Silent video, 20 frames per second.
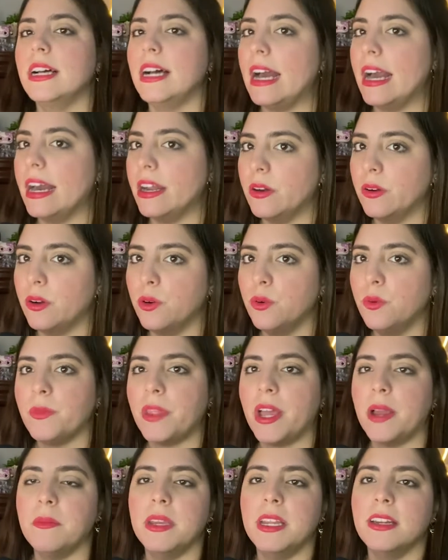I don't know.
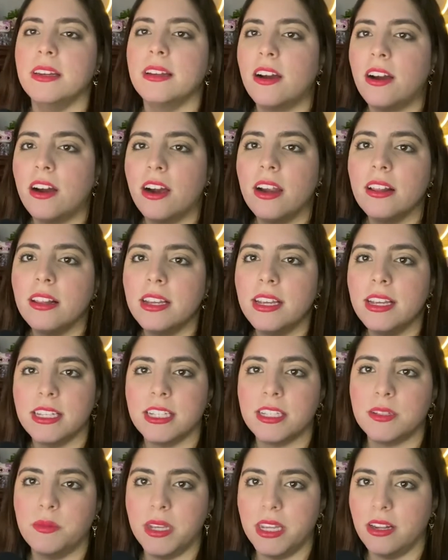I mean, Harley
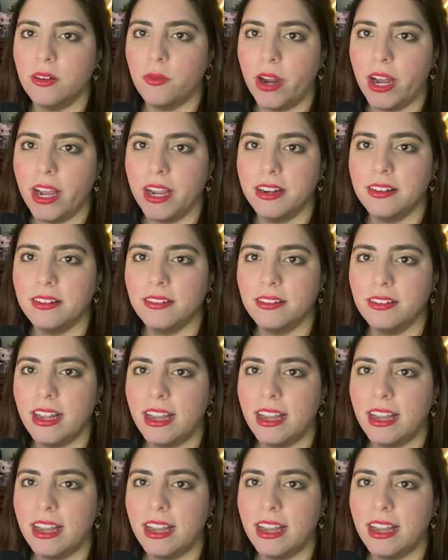is B, right?